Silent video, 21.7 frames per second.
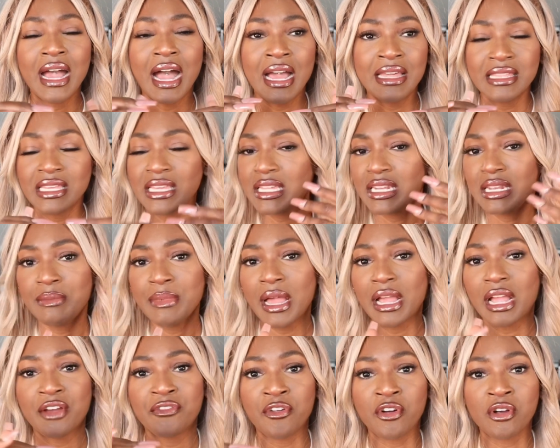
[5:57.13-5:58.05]
I think in the
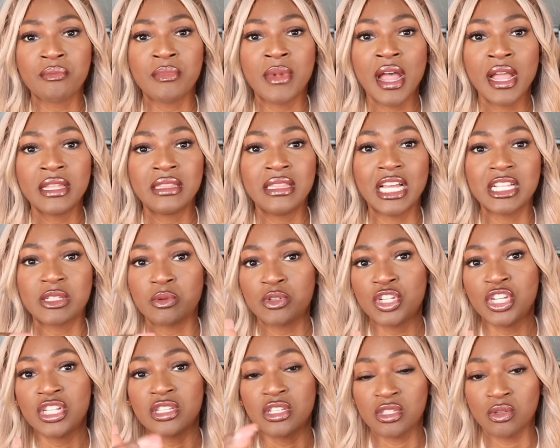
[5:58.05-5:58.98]
back of her mind, that's
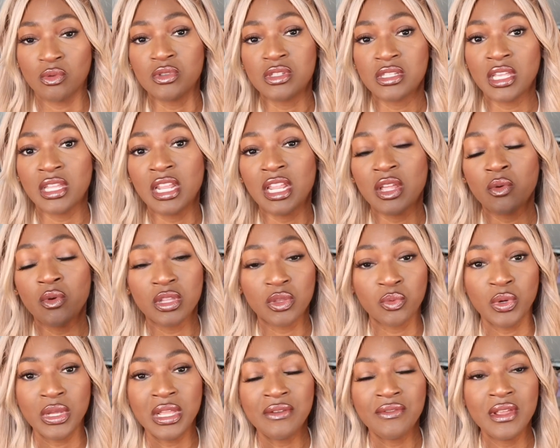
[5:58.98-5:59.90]
what she's associating
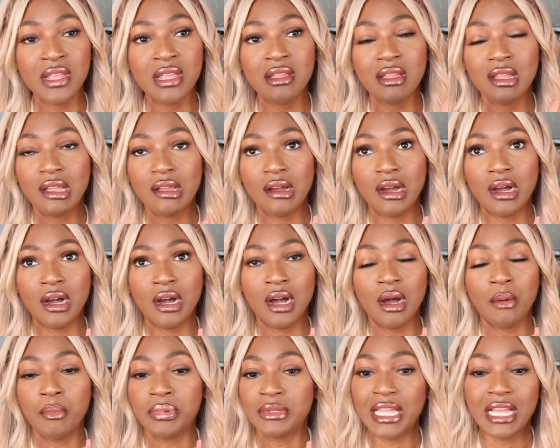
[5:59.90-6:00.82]
with wavy.
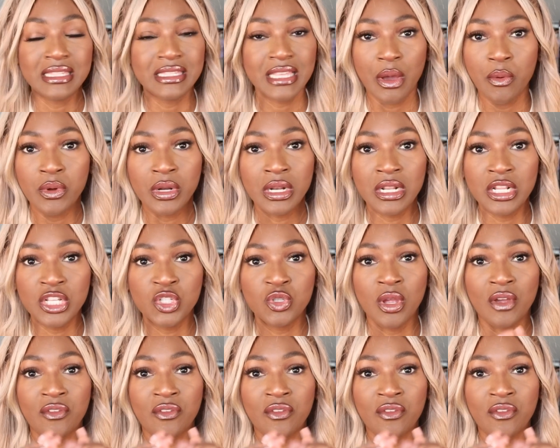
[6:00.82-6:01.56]
But that's not what it is.